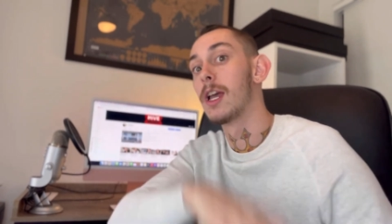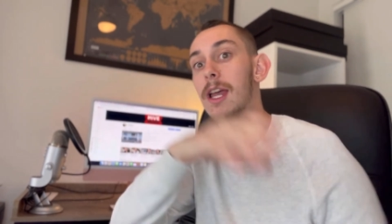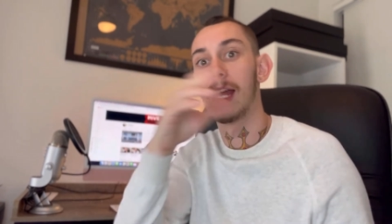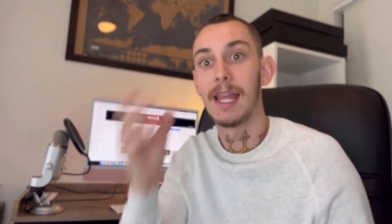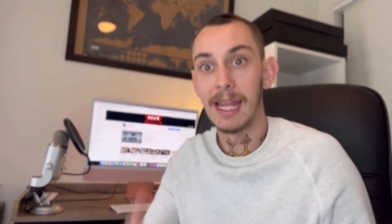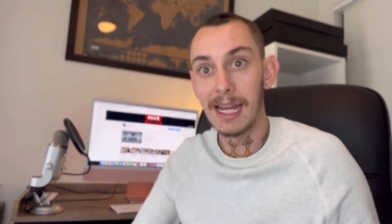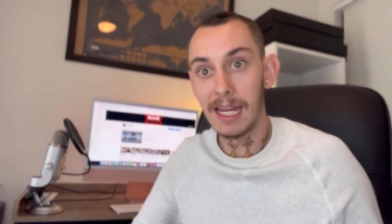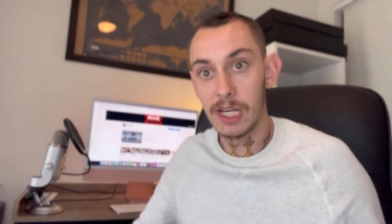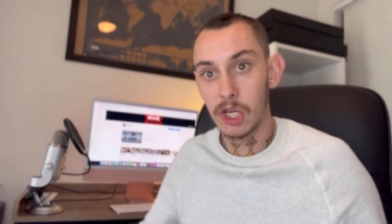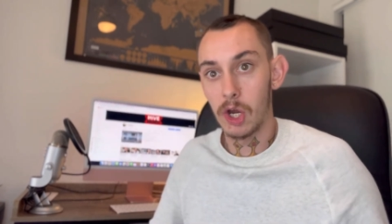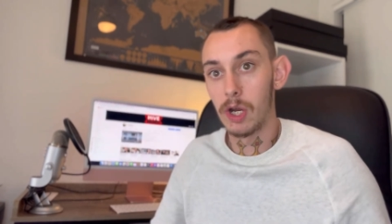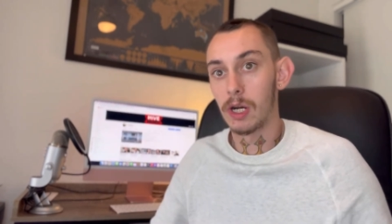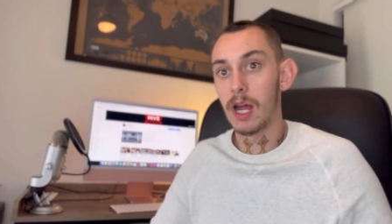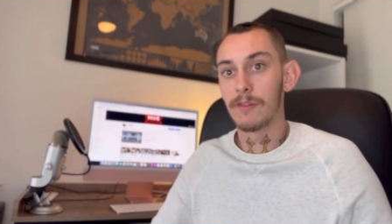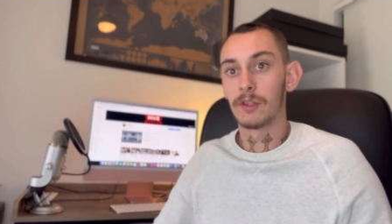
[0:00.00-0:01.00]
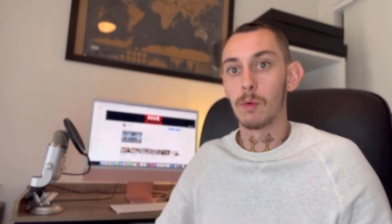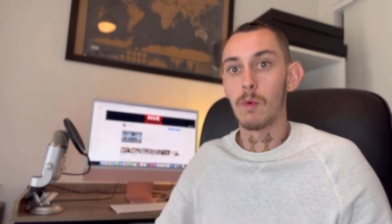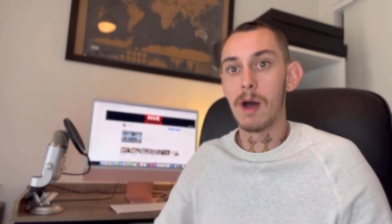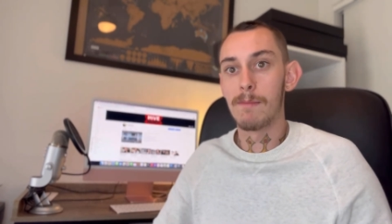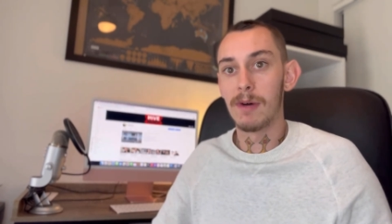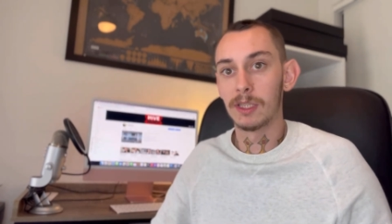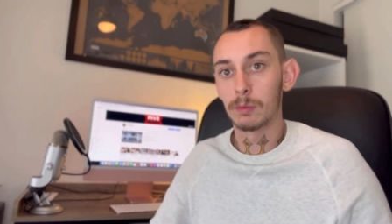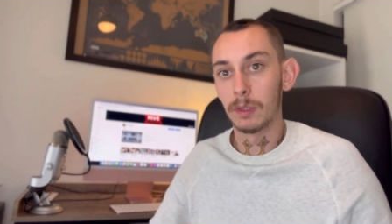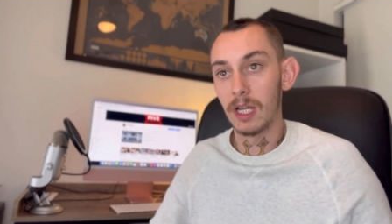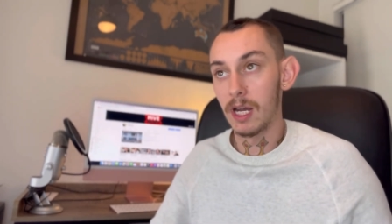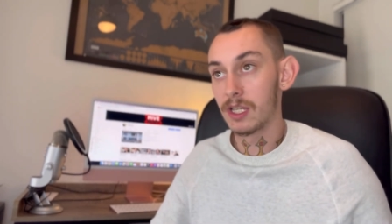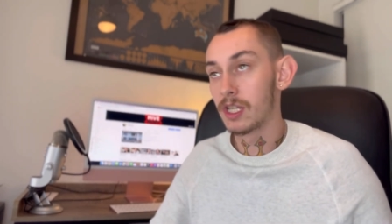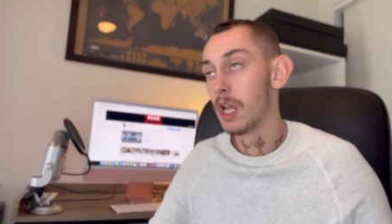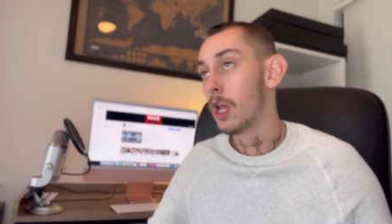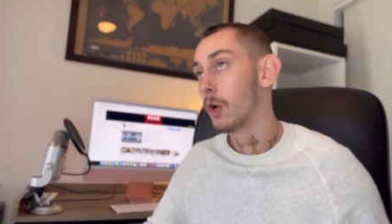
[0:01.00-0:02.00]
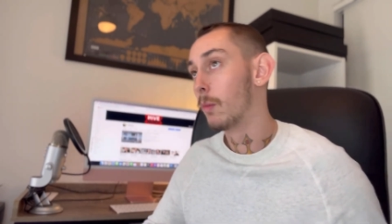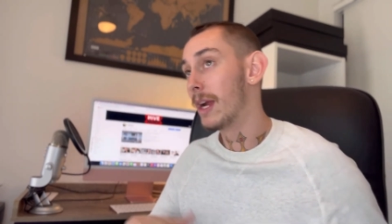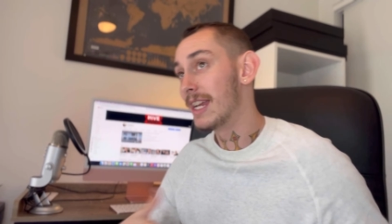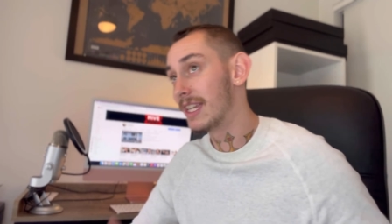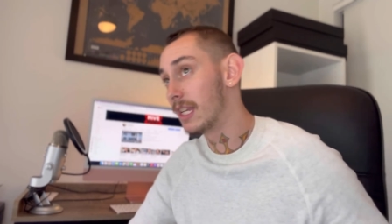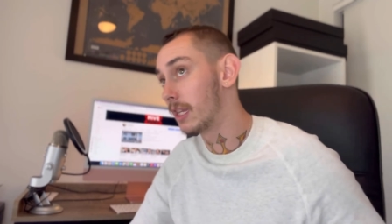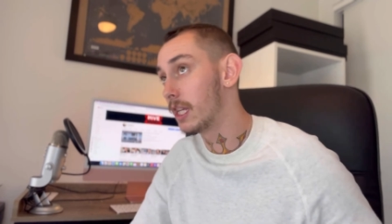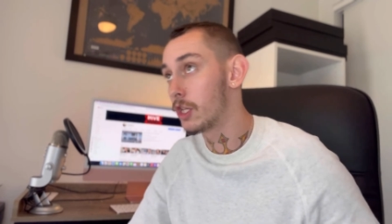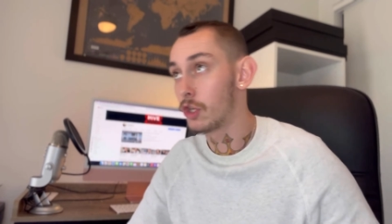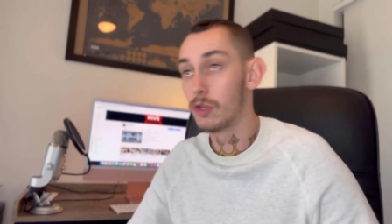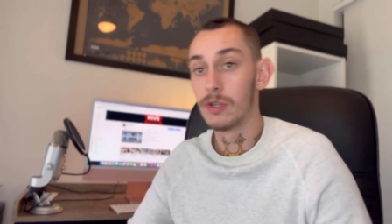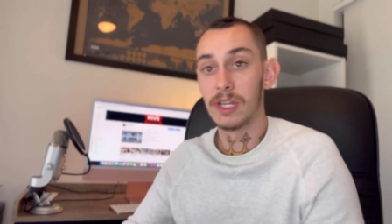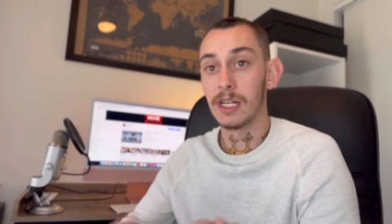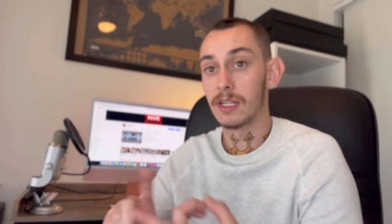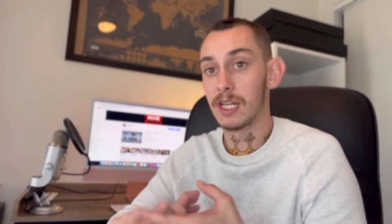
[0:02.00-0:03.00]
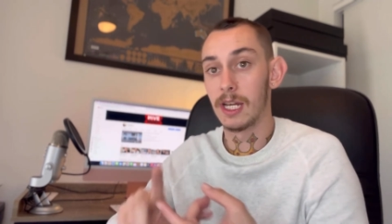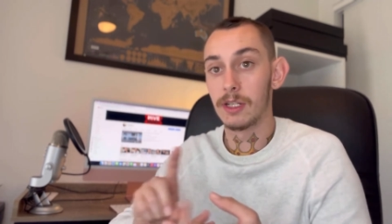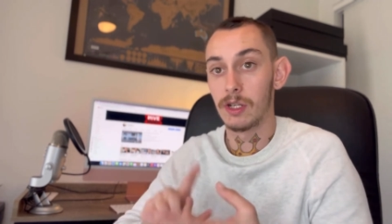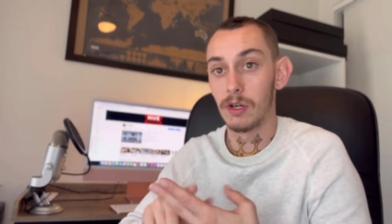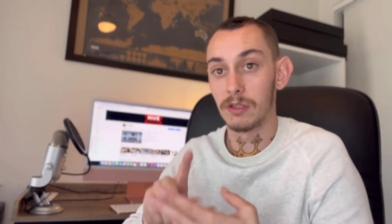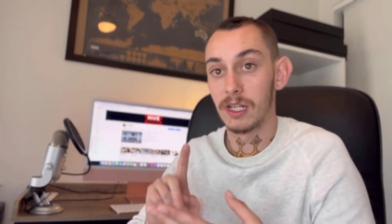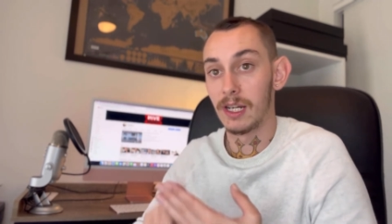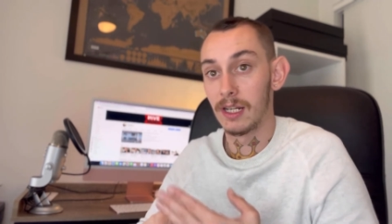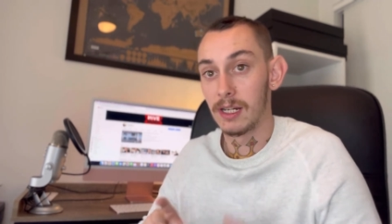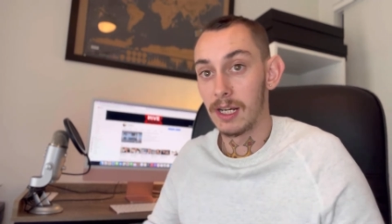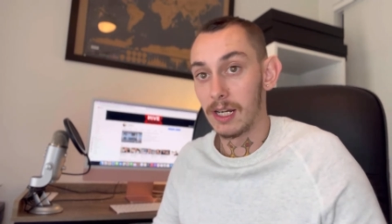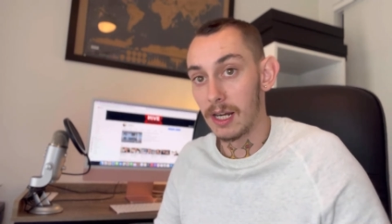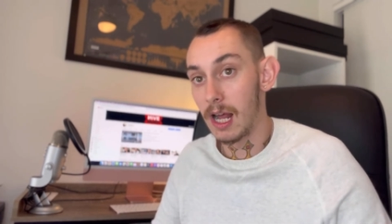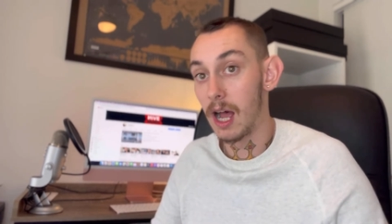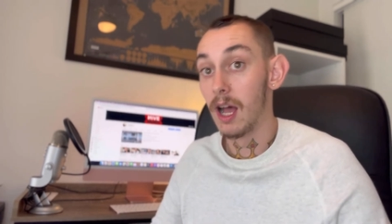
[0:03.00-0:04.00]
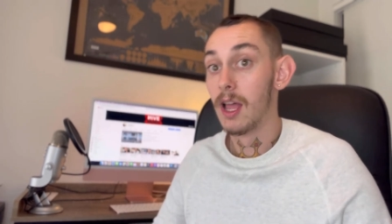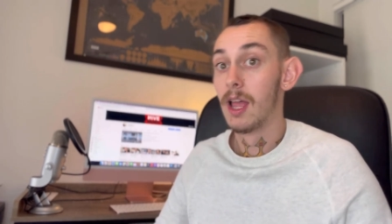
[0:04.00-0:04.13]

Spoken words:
Here's her after 1 month with us. We did this using TikTok, da-da-da-da-da.